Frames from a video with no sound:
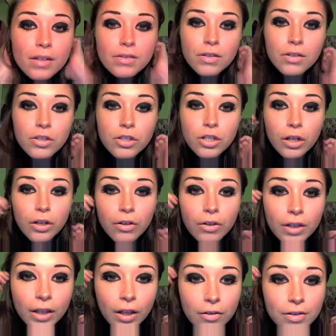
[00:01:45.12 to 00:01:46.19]
to show you
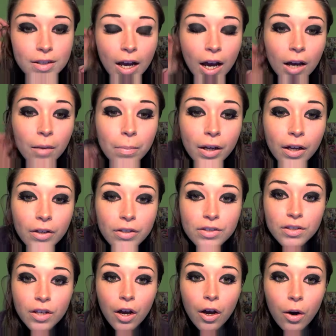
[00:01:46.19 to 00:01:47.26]
close up,
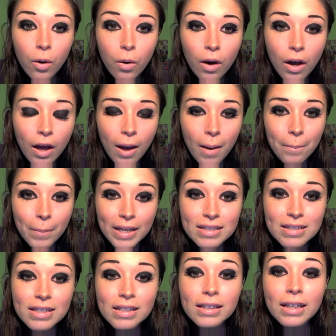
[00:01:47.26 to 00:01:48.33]
so
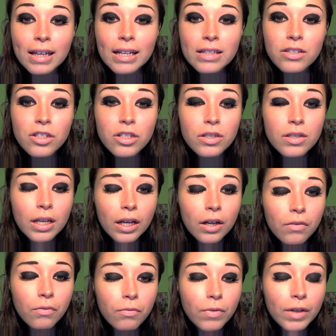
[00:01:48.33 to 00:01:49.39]
basically it's just like
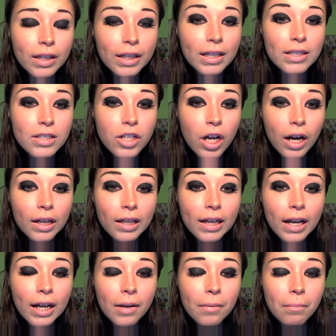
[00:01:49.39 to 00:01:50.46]
a really dark, like
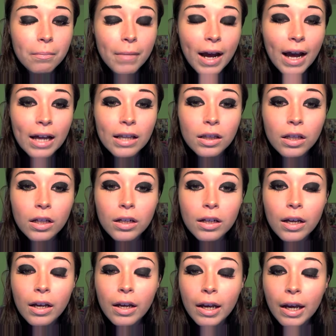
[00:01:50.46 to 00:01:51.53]
kind of matte look,
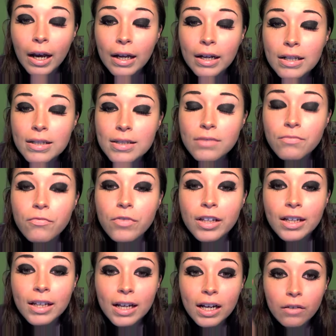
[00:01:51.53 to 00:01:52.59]
and it's some
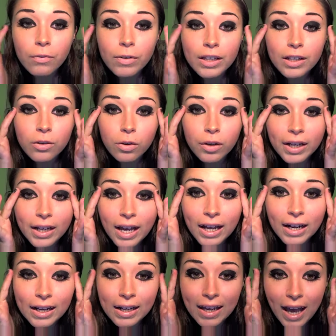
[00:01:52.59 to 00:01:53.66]
really like a really cool like
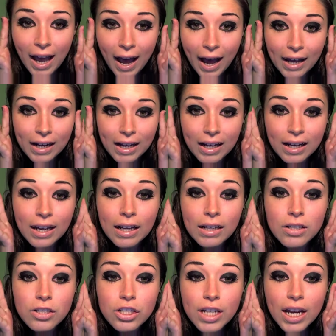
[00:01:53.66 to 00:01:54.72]
kind of cat eye
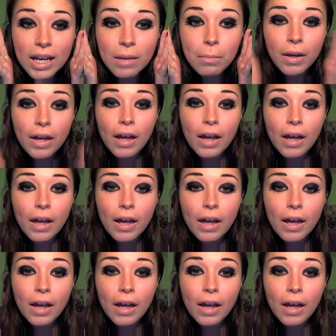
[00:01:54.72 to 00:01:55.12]
kind of shape.